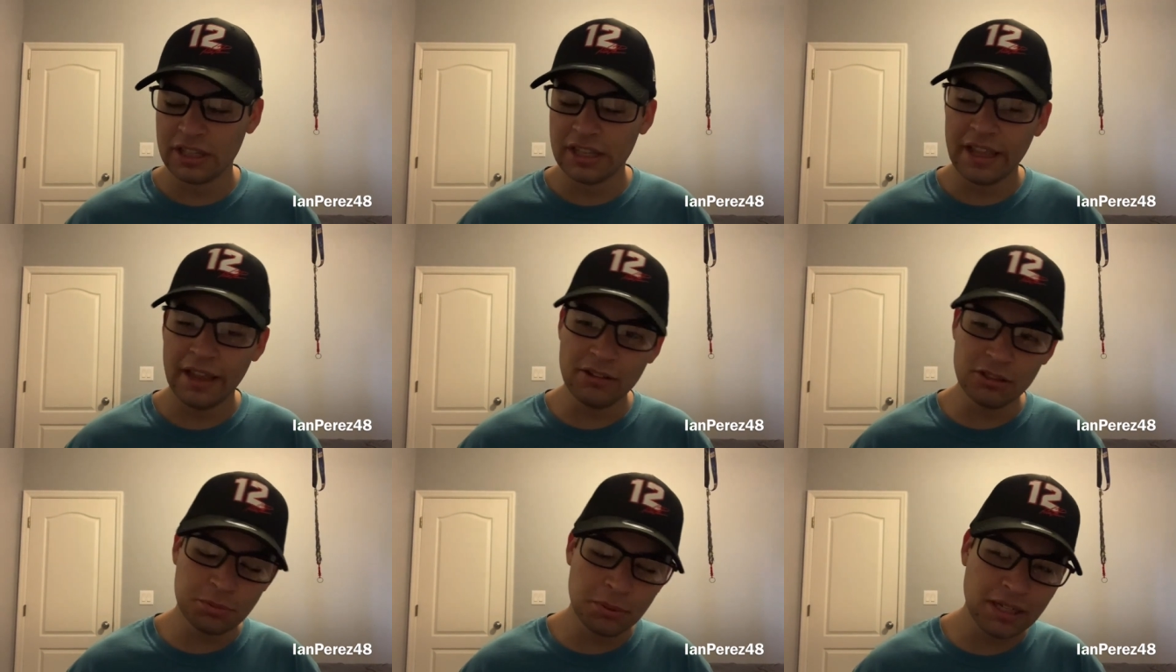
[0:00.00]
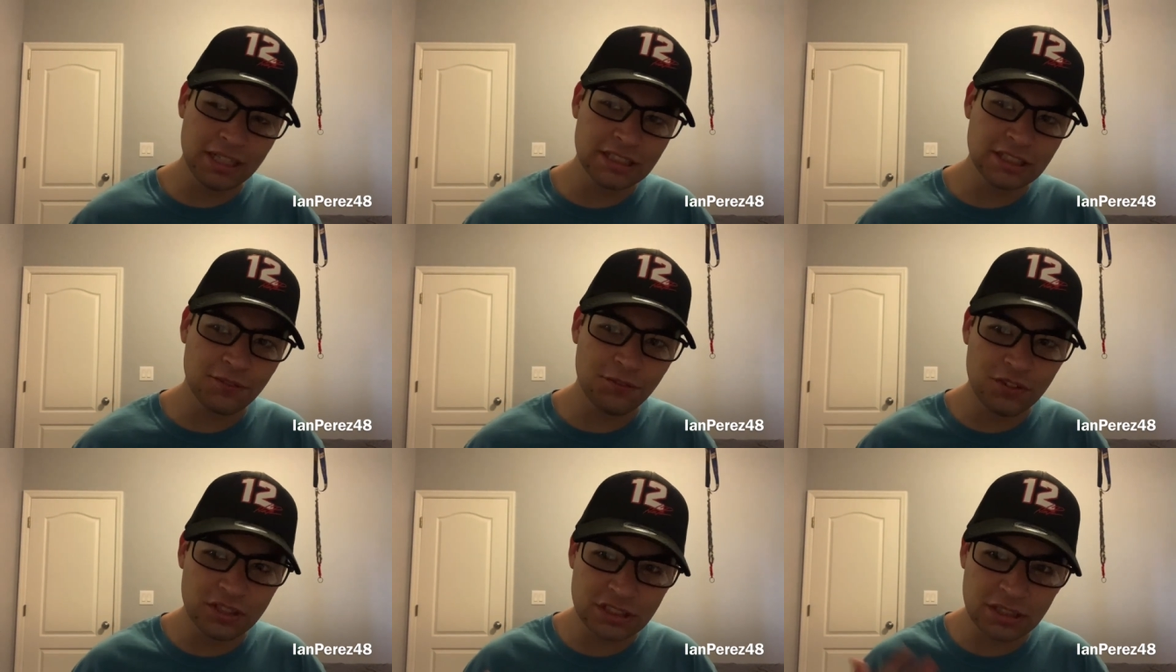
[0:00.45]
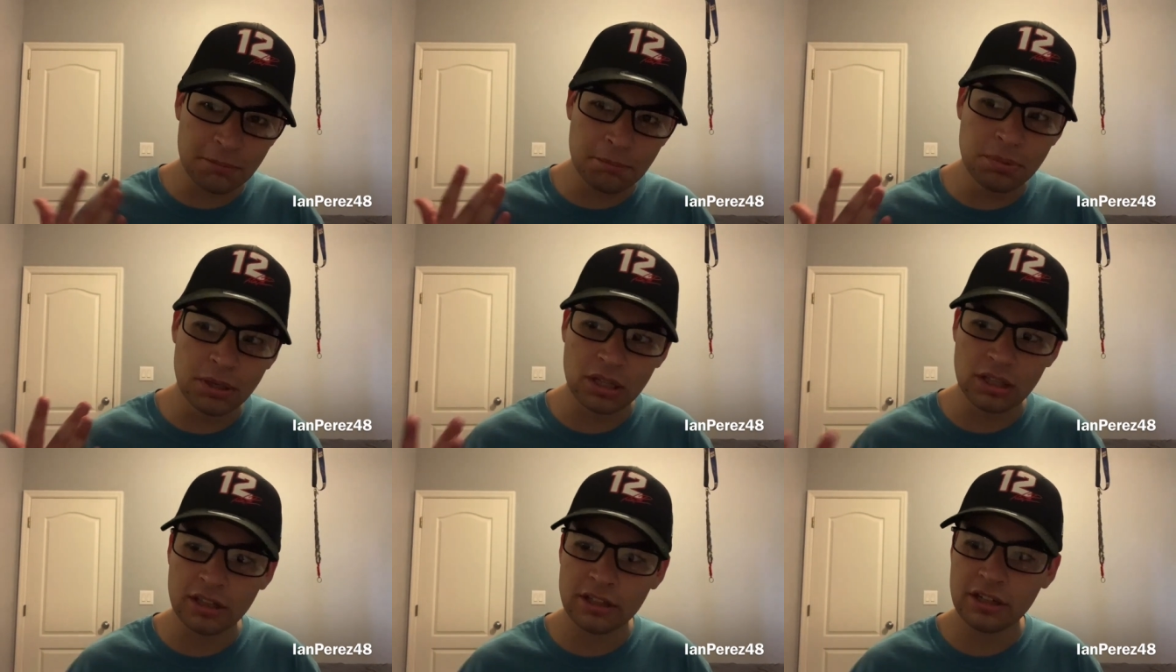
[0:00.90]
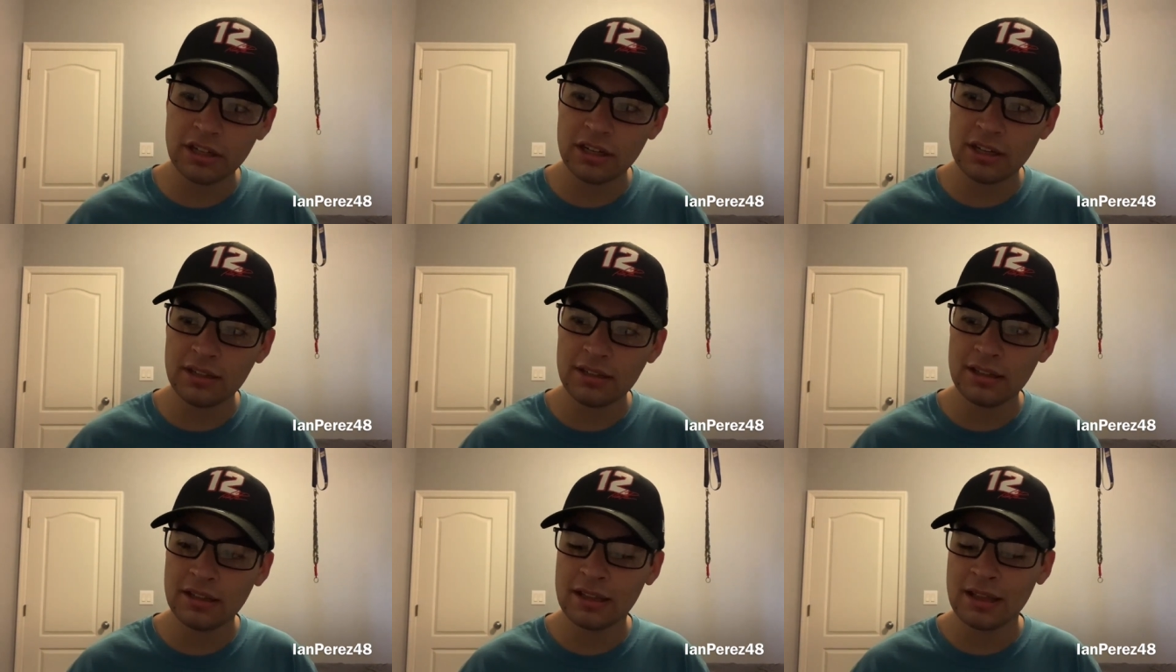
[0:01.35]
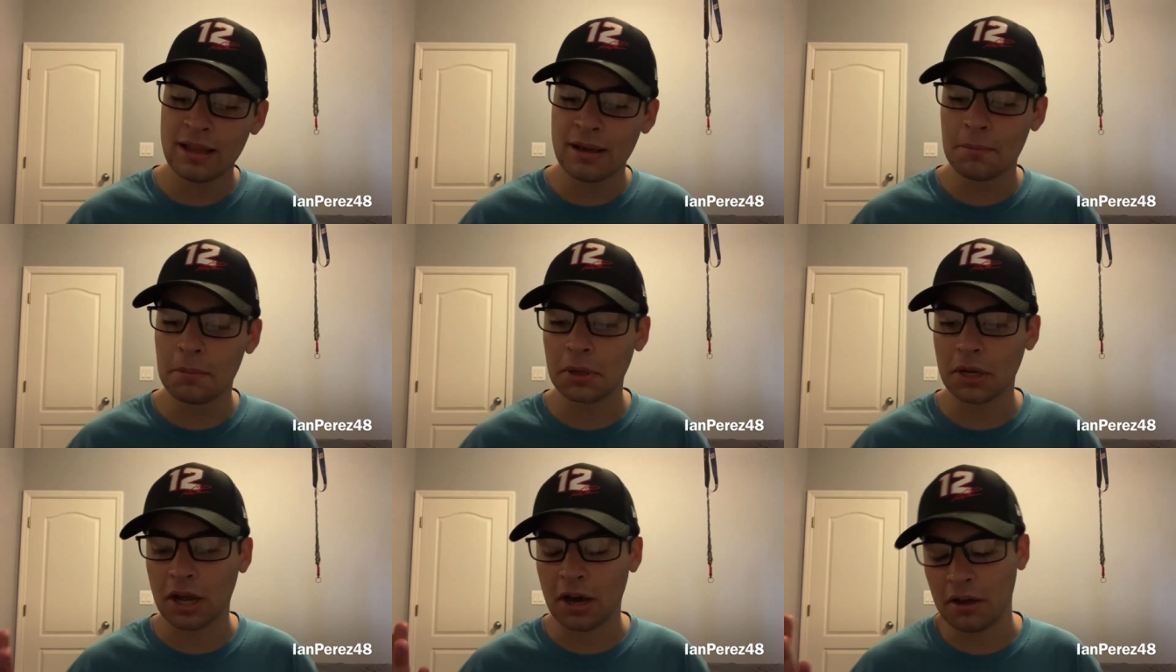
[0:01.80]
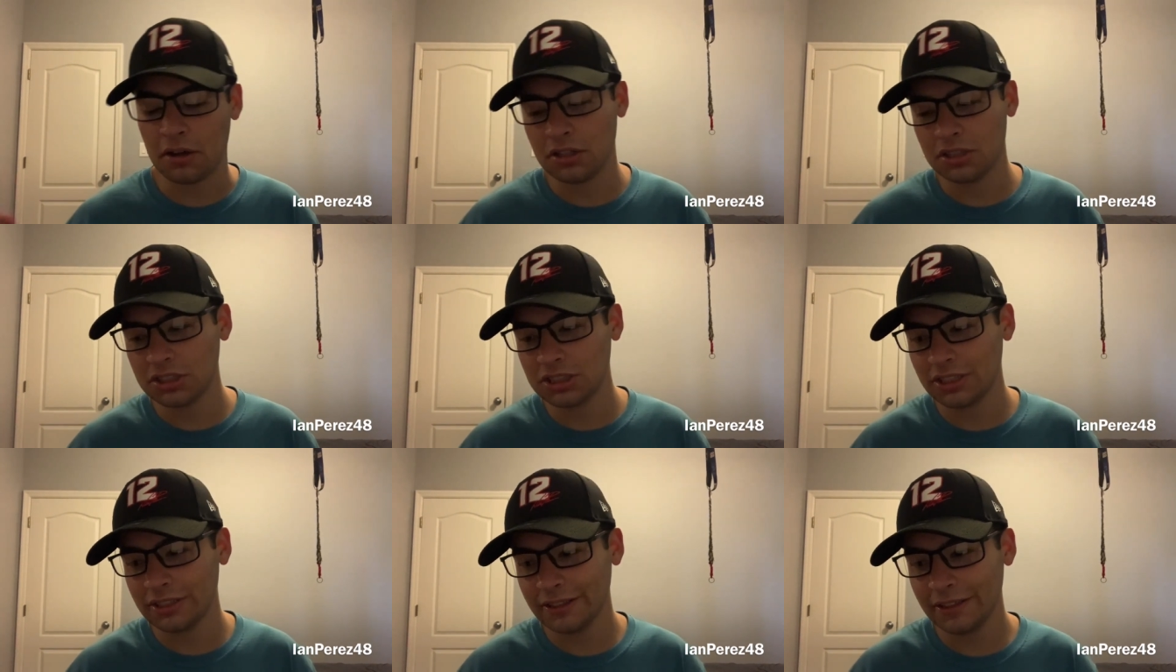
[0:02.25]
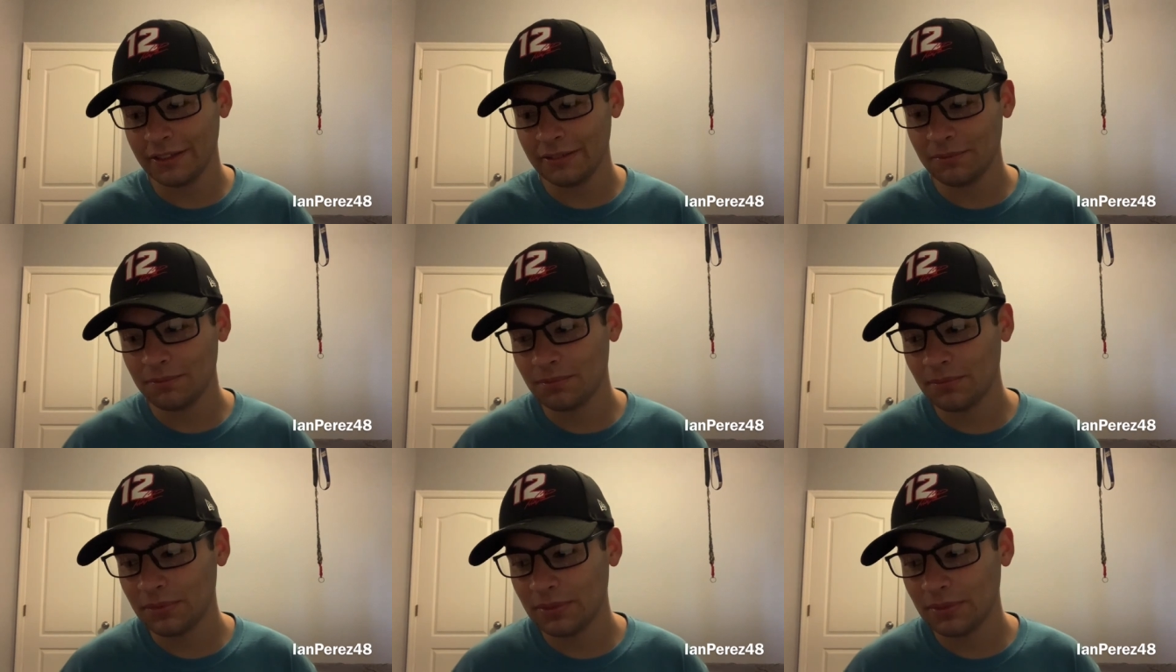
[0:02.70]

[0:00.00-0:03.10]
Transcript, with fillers: It was because of visibility, but honestly,